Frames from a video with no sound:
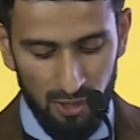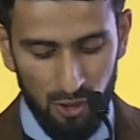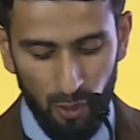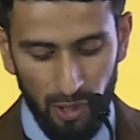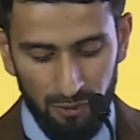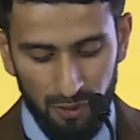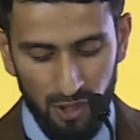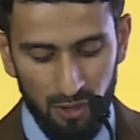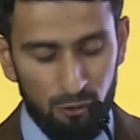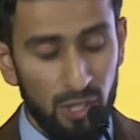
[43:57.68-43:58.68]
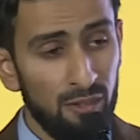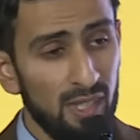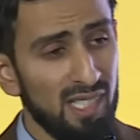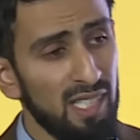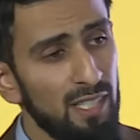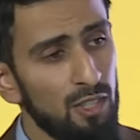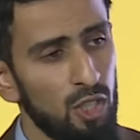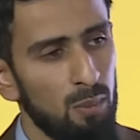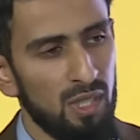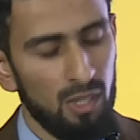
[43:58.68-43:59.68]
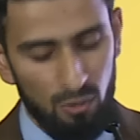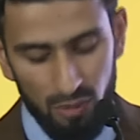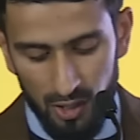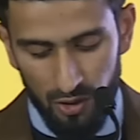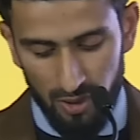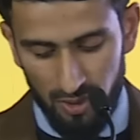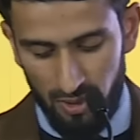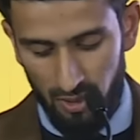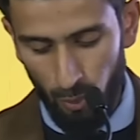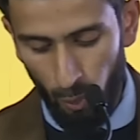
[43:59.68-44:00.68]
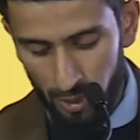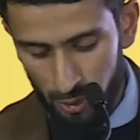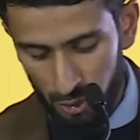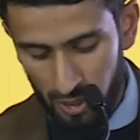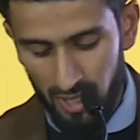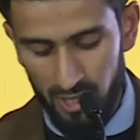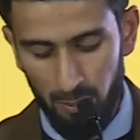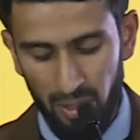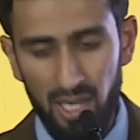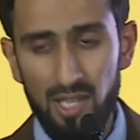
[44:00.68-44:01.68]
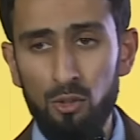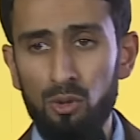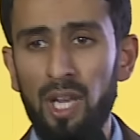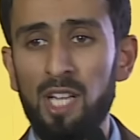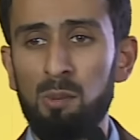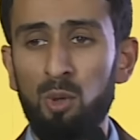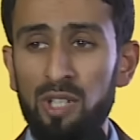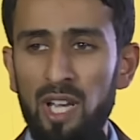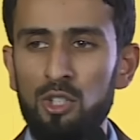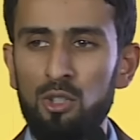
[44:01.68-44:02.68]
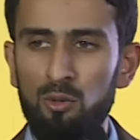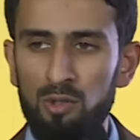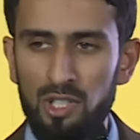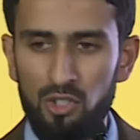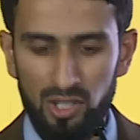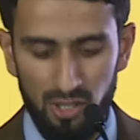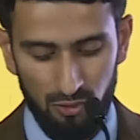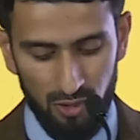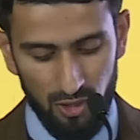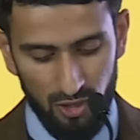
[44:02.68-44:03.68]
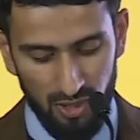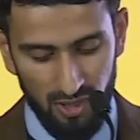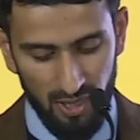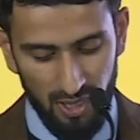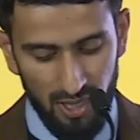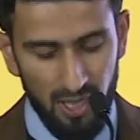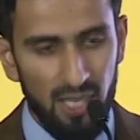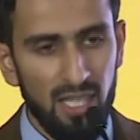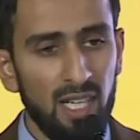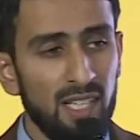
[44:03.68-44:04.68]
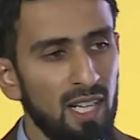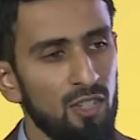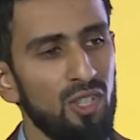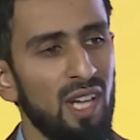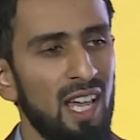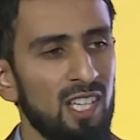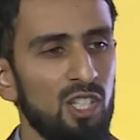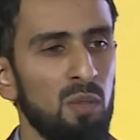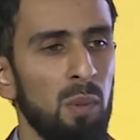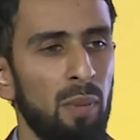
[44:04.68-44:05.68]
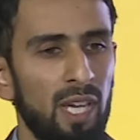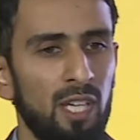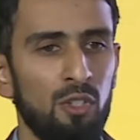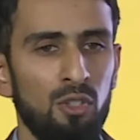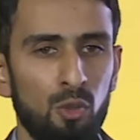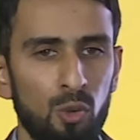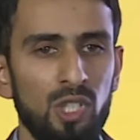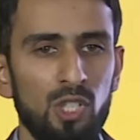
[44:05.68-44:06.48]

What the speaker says: And so if the various leaderships in the region want to turn the page on the exploitation of religion in the region, then attention has to be paid to